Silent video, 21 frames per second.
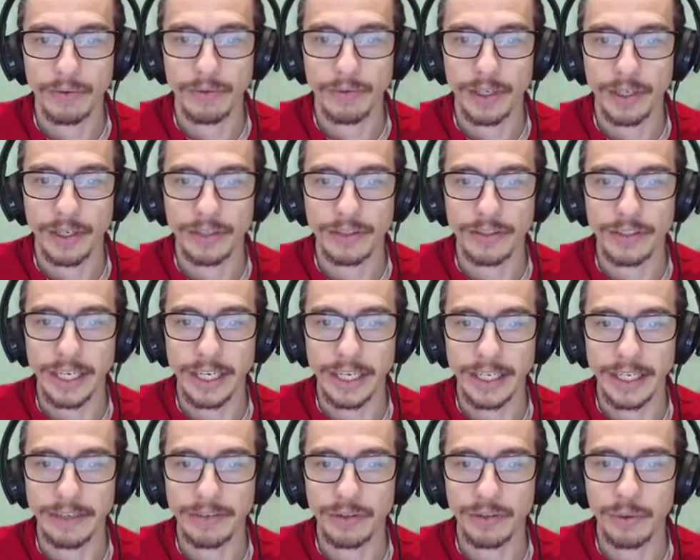there's
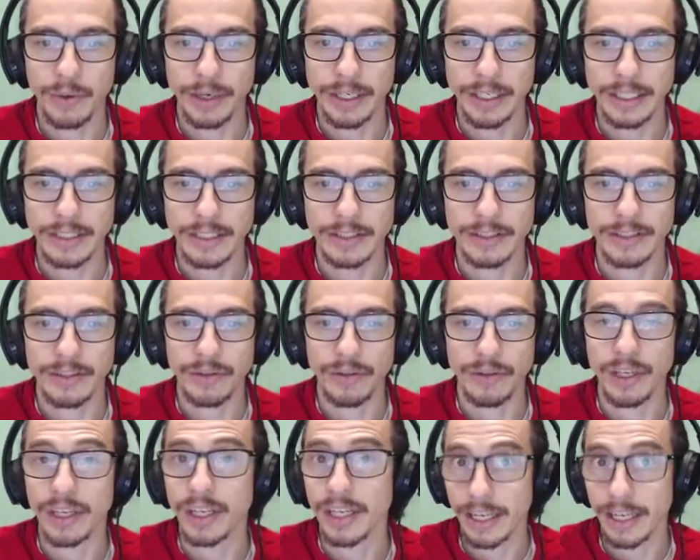negative 20 because it's to
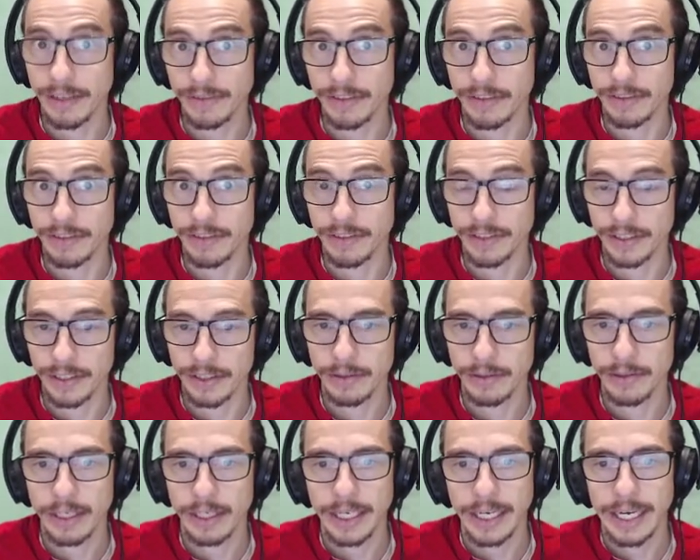the left of the 0.
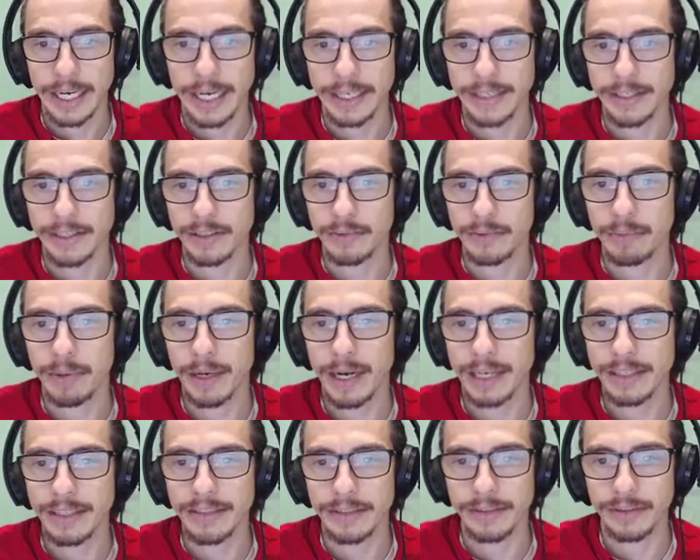And there's
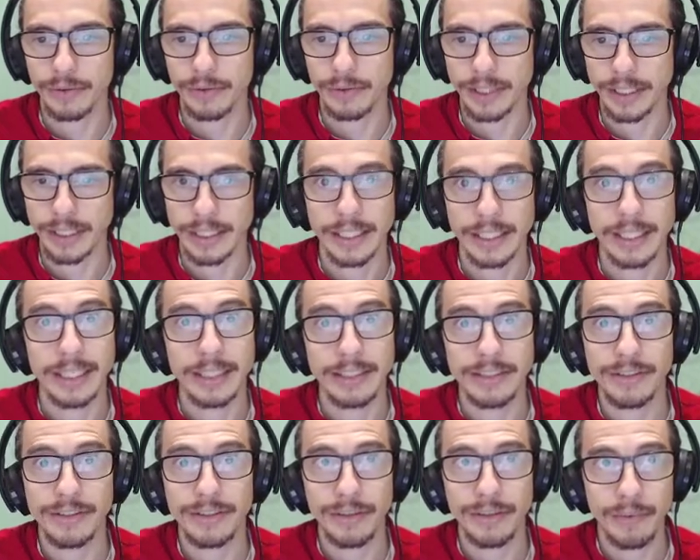positive 20. It's
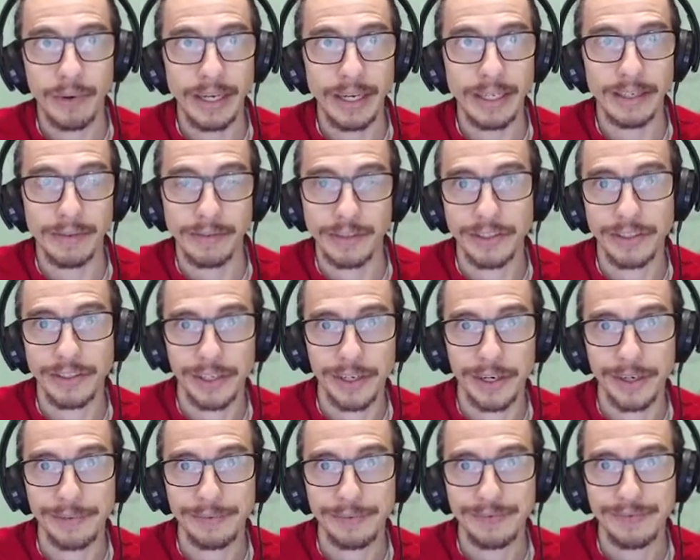to the right of the 0.
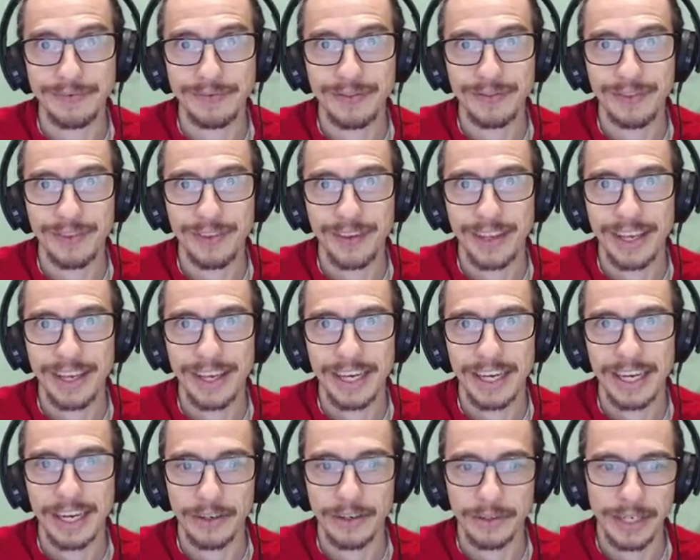
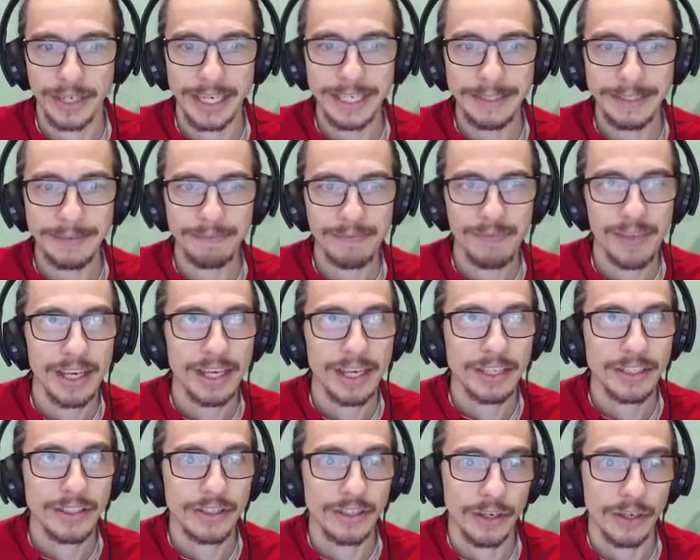Okay,
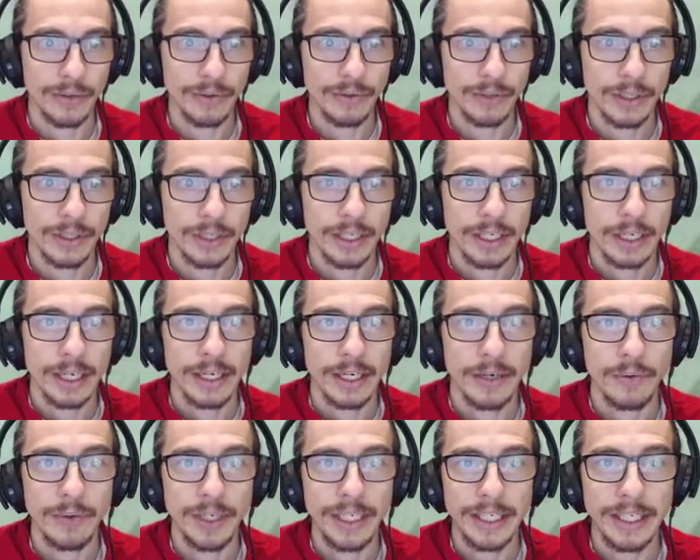so
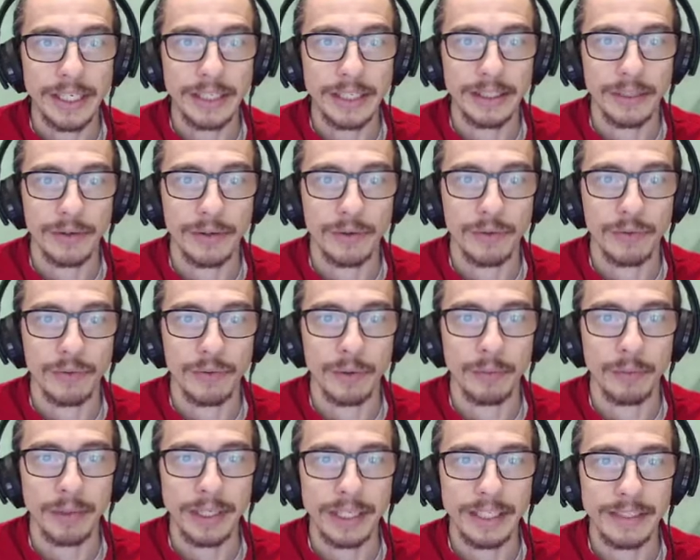we can
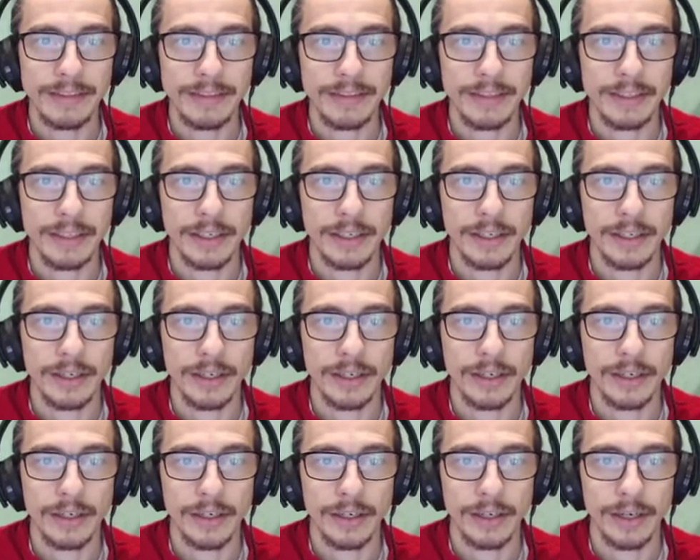replace
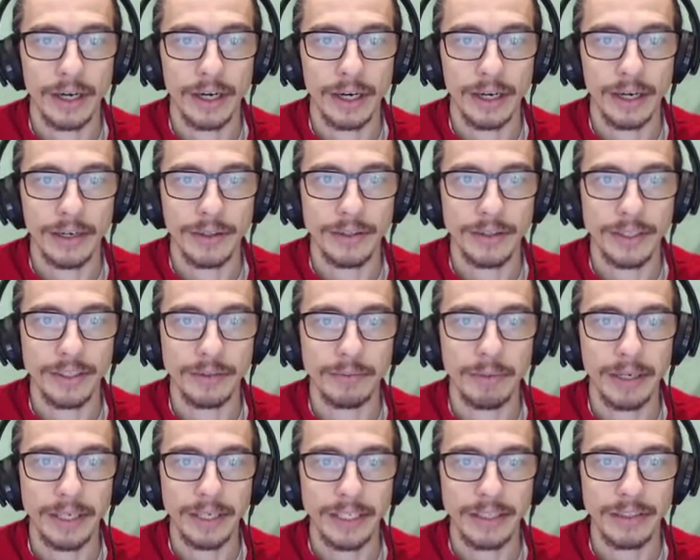uh, these
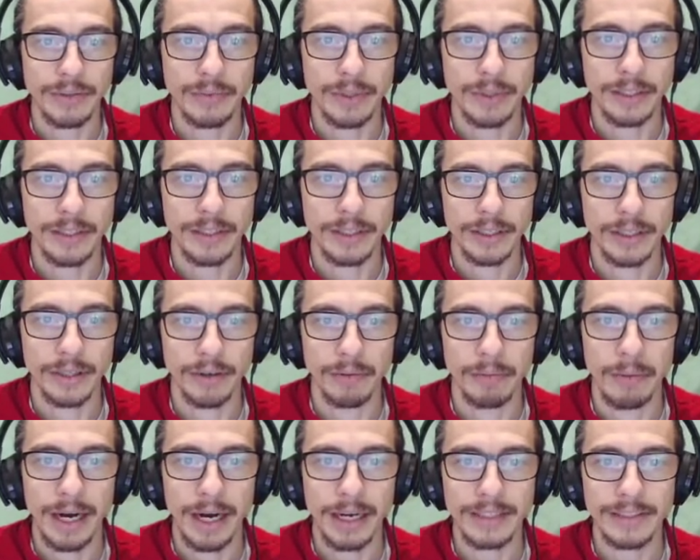buggies with little
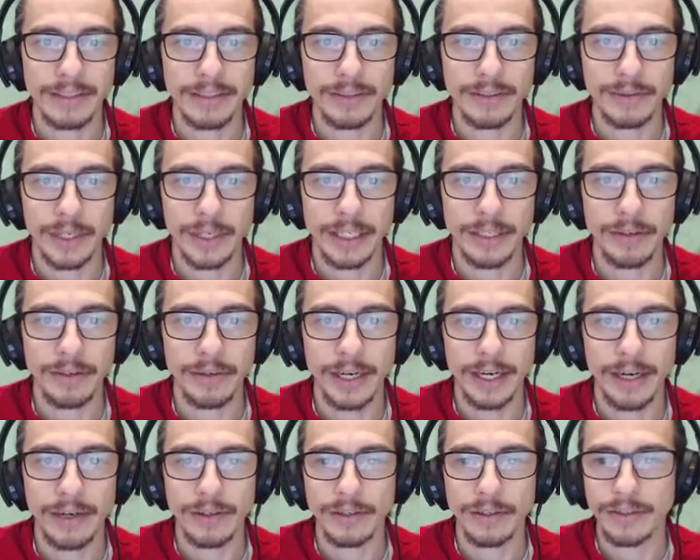boxes and little
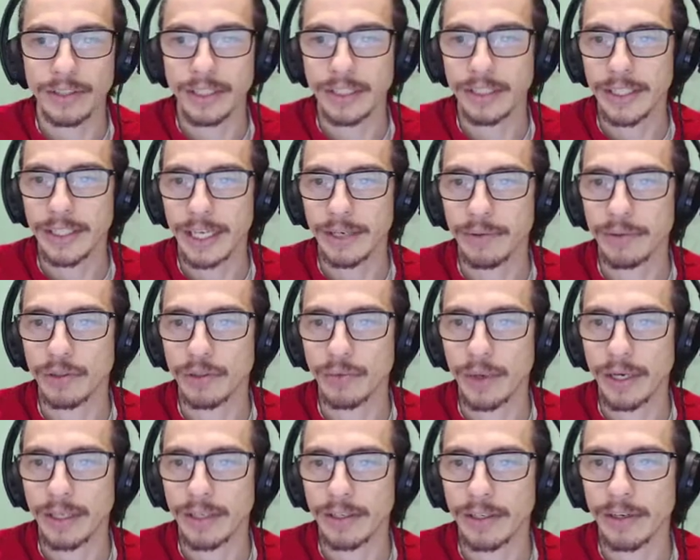arrows to indicate which
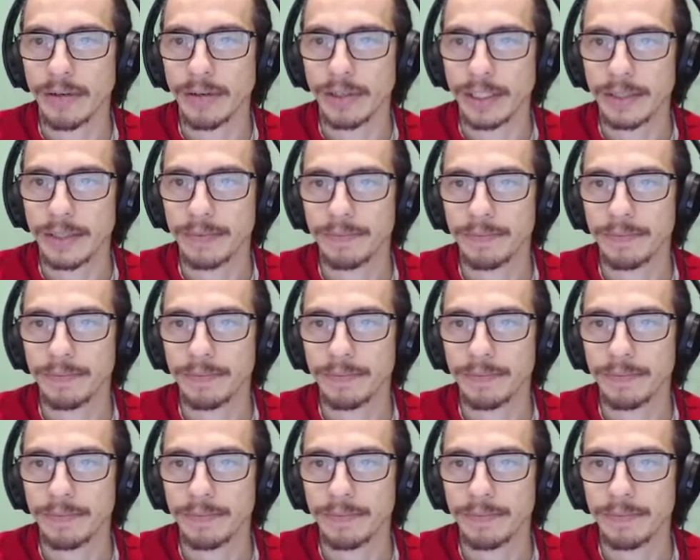way they're going.